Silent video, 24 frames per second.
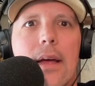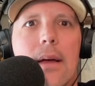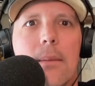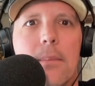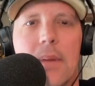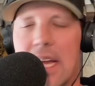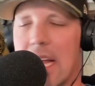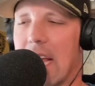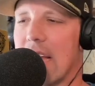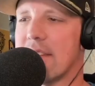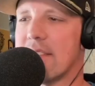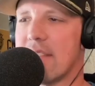
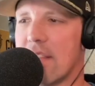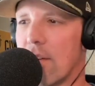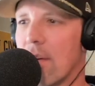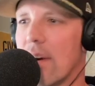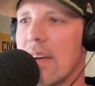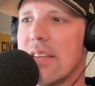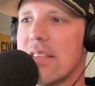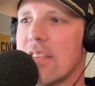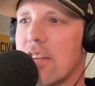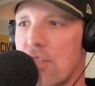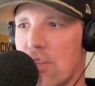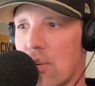because there
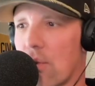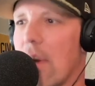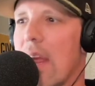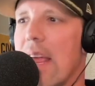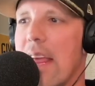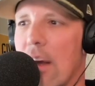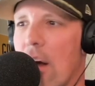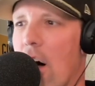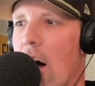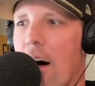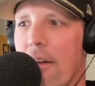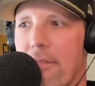is a
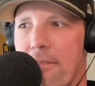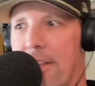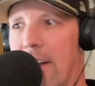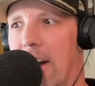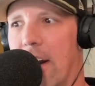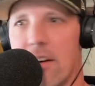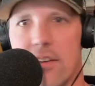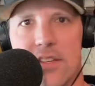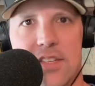trade-off there.